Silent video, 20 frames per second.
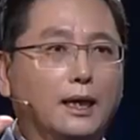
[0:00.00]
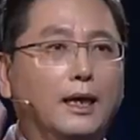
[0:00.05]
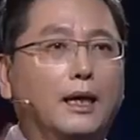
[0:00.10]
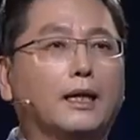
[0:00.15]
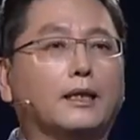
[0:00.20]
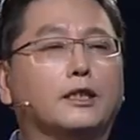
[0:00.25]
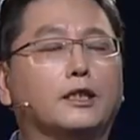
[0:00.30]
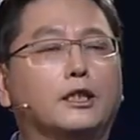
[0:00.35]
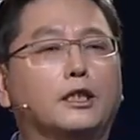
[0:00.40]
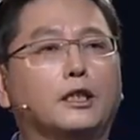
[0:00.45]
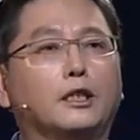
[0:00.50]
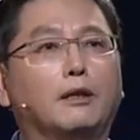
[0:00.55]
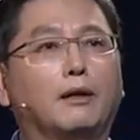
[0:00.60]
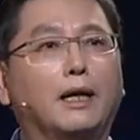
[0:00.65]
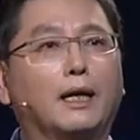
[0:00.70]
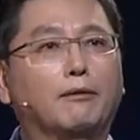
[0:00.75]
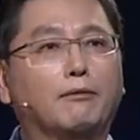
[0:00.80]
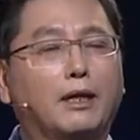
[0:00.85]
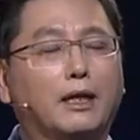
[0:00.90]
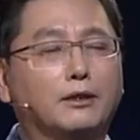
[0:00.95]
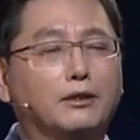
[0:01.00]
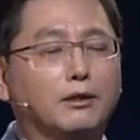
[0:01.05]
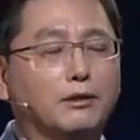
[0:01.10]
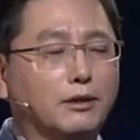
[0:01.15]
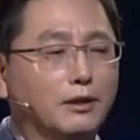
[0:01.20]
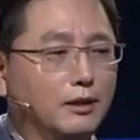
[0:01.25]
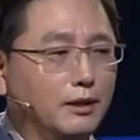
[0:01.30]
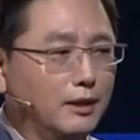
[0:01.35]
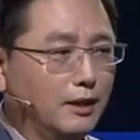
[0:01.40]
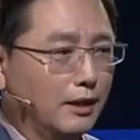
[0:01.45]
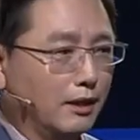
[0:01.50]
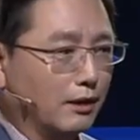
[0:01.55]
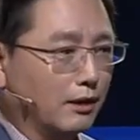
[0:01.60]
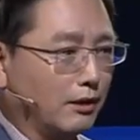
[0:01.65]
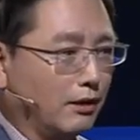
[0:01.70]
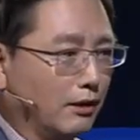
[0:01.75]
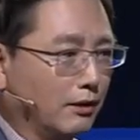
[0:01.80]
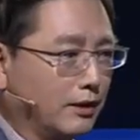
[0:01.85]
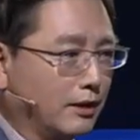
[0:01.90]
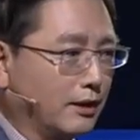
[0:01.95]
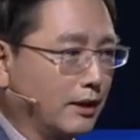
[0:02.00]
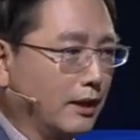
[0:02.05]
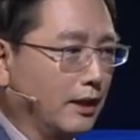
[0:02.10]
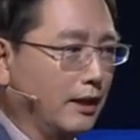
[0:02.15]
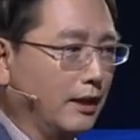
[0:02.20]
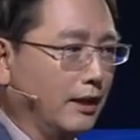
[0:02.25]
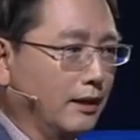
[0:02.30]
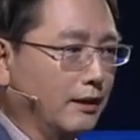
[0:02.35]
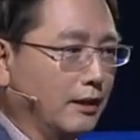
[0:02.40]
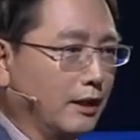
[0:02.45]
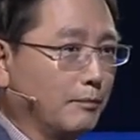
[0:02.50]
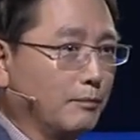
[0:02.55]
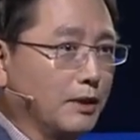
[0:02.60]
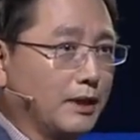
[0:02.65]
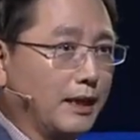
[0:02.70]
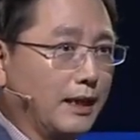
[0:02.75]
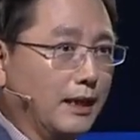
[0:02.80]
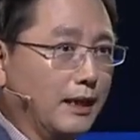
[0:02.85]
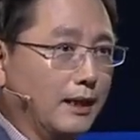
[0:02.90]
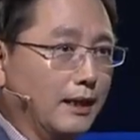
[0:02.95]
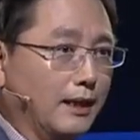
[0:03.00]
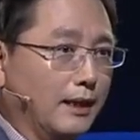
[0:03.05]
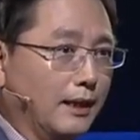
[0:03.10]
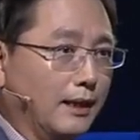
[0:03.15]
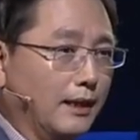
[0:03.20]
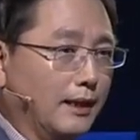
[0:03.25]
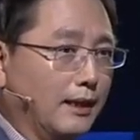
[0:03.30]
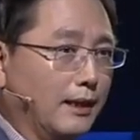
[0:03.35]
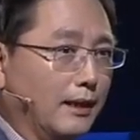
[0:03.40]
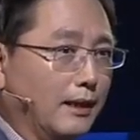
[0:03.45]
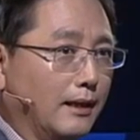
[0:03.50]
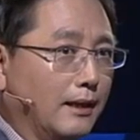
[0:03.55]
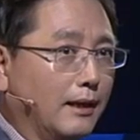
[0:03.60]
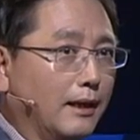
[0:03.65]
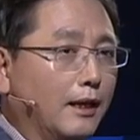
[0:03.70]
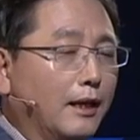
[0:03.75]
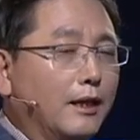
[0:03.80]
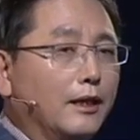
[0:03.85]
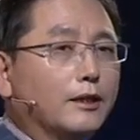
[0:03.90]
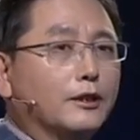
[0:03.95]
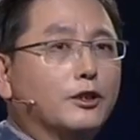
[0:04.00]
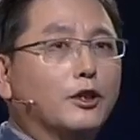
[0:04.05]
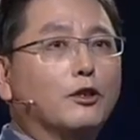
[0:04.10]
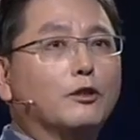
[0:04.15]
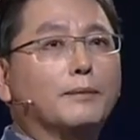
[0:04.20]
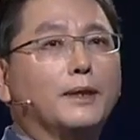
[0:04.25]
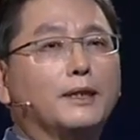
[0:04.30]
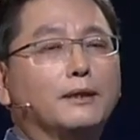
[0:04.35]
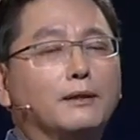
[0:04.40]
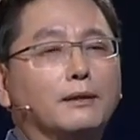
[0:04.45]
they have gone through three stages of evolution.